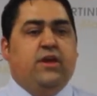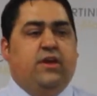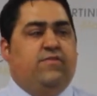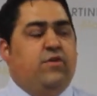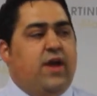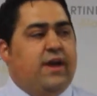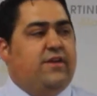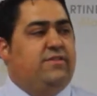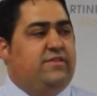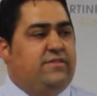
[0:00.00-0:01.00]
If you're not
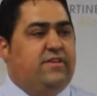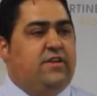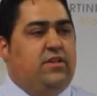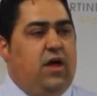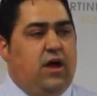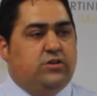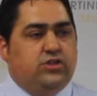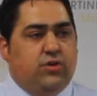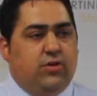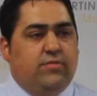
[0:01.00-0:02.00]
consistent long
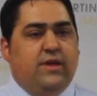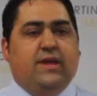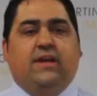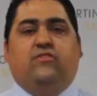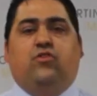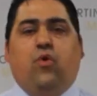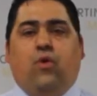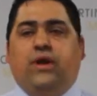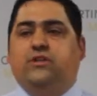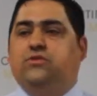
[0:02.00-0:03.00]
term, it's
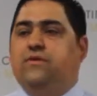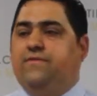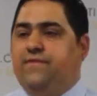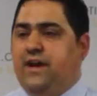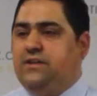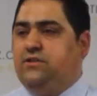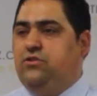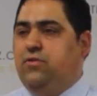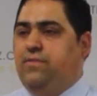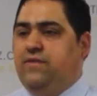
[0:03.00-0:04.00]
going to affect
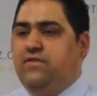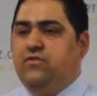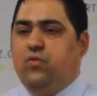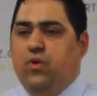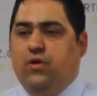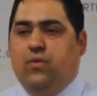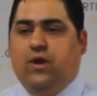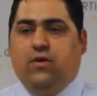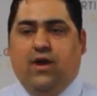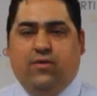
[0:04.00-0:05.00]
your business one way
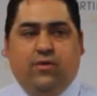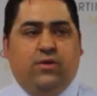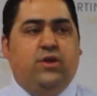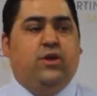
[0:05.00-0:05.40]
or another,